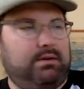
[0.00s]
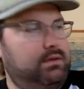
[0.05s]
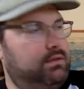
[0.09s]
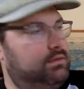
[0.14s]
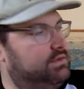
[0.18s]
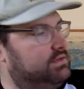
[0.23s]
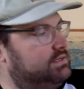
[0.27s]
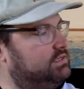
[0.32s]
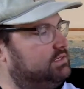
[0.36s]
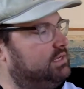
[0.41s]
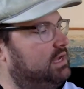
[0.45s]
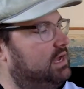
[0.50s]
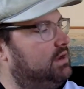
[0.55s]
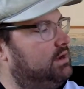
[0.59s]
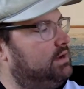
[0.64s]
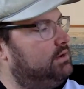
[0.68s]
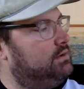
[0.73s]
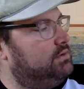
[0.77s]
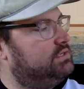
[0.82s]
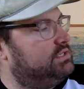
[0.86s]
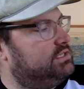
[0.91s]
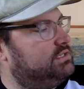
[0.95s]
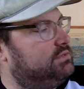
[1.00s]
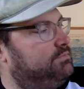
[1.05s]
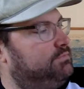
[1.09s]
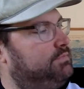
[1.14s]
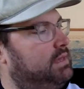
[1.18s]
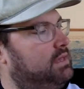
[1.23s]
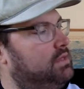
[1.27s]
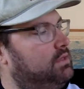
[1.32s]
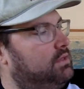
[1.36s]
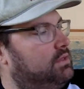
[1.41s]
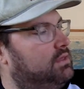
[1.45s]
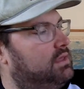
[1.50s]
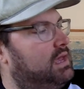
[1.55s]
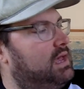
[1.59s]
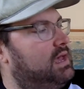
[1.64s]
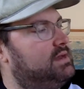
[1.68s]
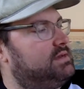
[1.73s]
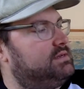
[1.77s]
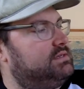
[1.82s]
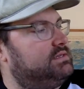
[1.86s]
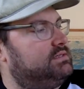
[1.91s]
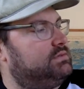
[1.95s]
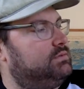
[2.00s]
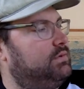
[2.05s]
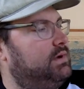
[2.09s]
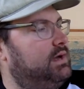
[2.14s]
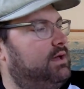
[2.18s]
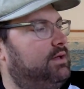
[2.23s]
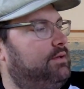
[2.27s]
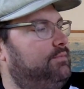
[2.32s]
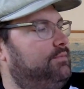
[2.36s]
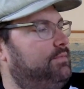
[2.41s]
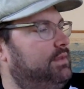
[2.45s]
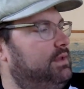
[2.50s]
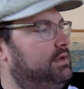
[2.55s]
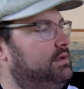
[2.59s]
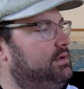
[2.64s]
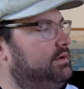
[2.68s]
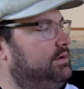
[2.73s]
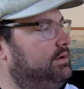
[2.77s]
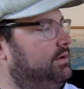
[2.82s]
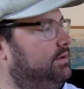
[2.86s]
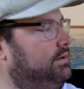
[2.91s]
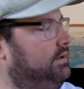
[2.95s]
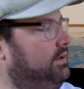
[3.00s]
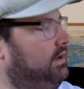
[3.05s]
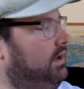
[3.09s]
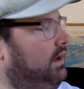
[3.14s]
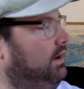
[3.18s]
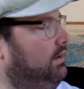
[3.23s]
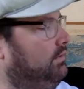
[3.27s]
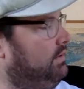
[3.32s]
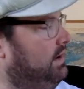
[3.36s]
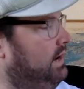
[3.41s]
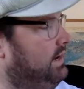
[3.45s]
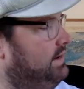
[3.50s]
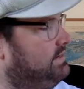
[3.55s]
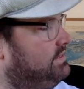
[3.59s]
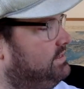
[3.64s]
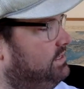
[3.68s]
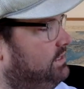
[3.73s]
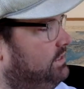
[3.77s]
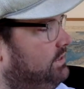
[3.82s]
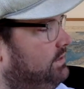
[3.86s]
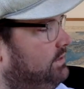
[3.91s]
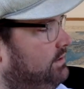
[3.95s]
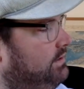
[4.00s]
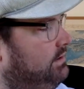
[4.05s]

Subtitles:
This is how you spell that as well. All right.